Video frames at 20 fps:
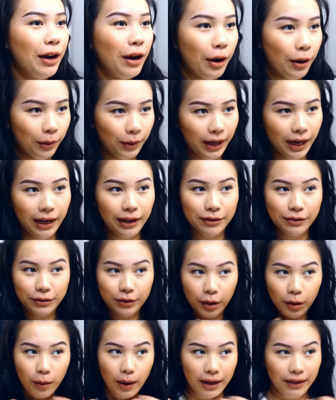Okay,
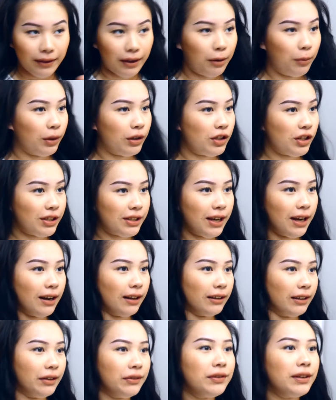so I think we're just
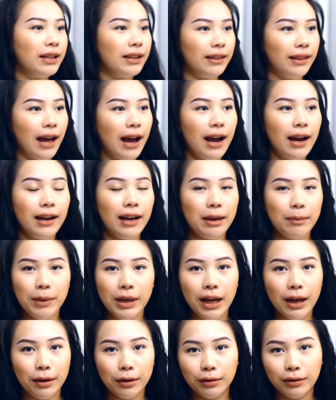gonna leave it at that. I
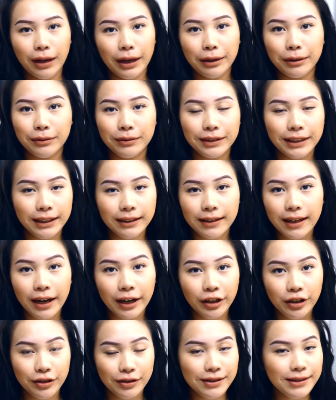mean, I don't think that
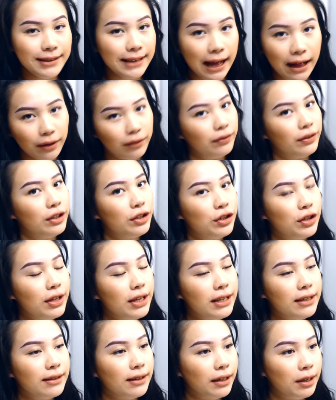I could salvage
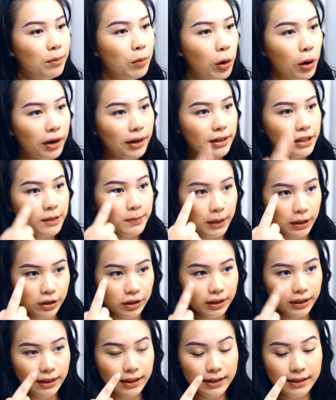these anymore,
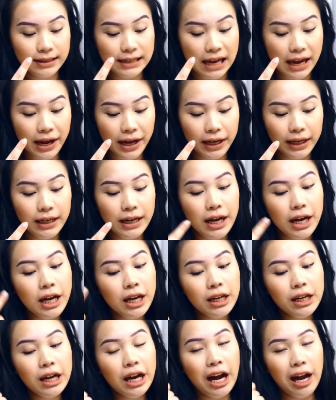especially this side.
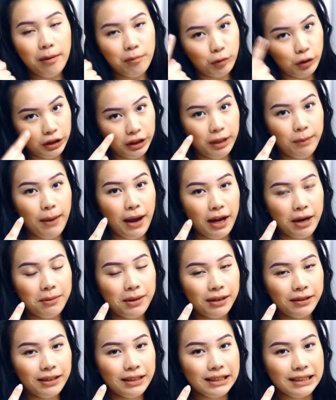I'm really mad
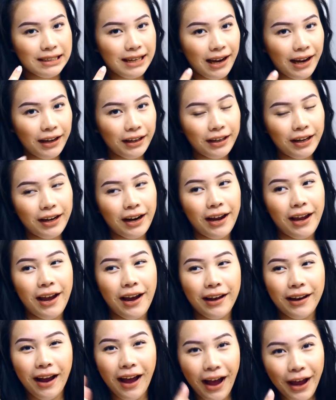about this side, and I
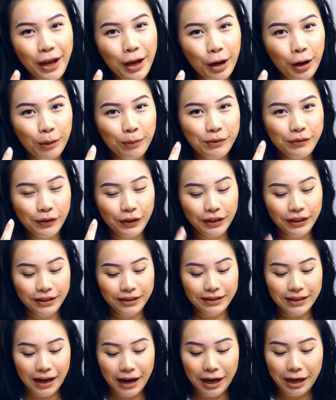had high hopes for
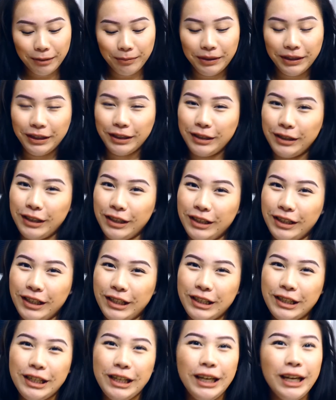this side because this
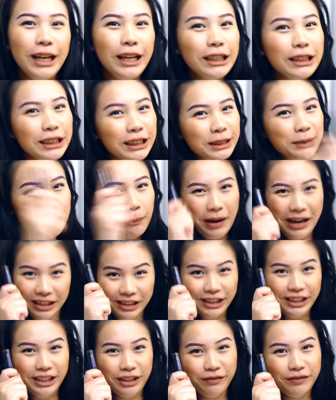is the
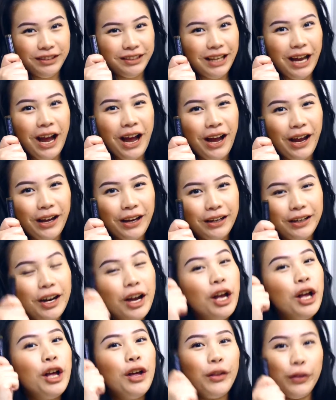expensive side,
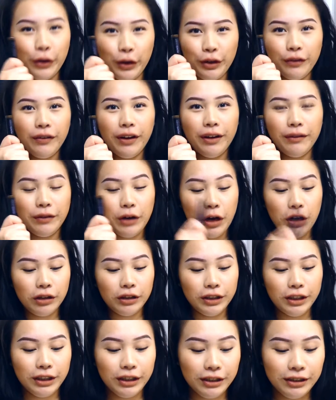
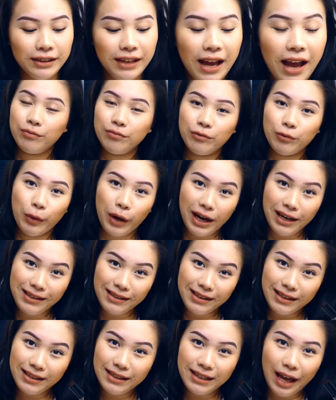$35,
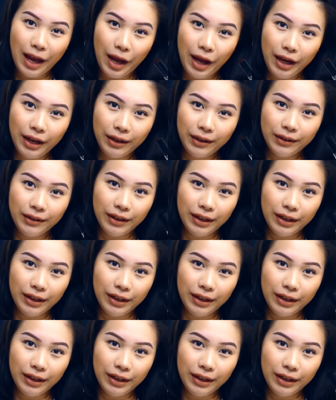whereas this side